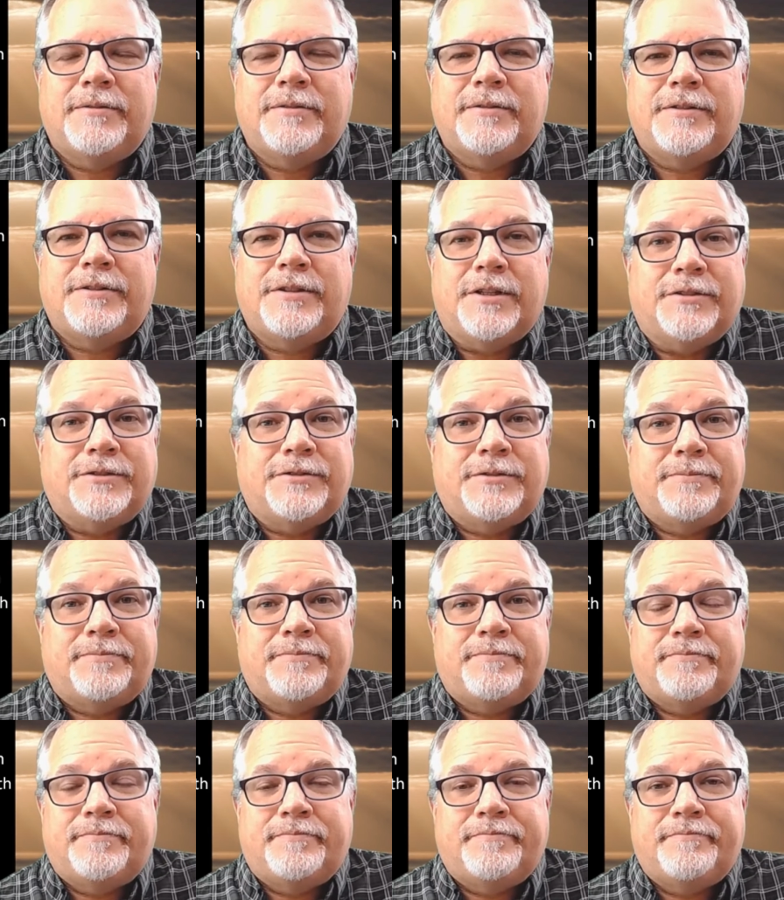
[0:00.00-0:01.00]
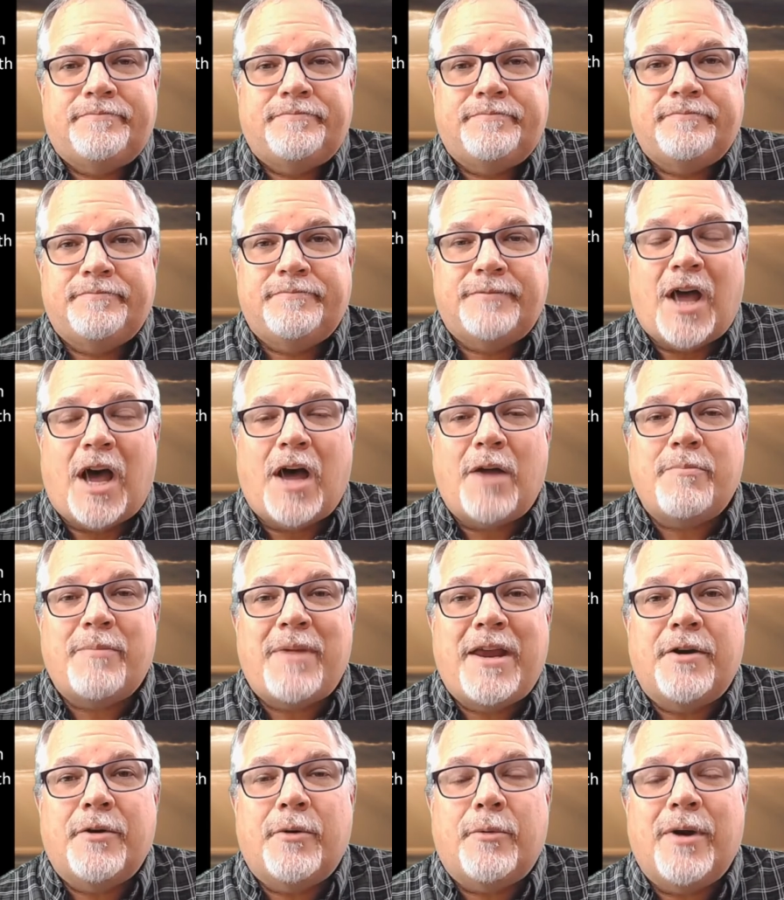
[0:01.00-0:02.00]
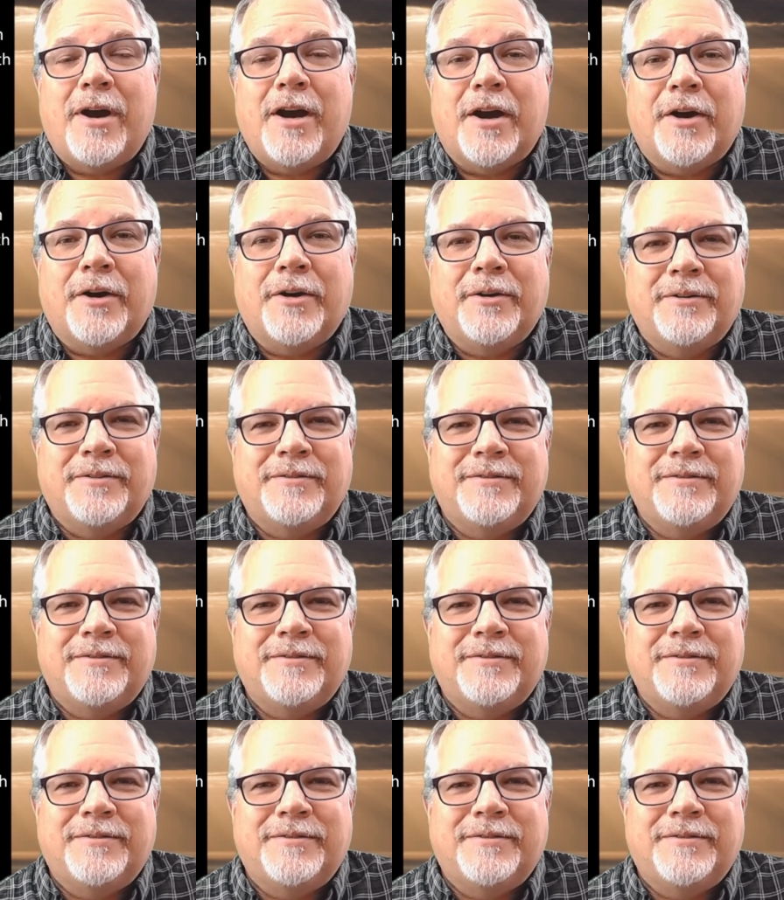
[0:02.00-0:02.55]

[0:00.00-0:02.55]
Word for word: just not being aware,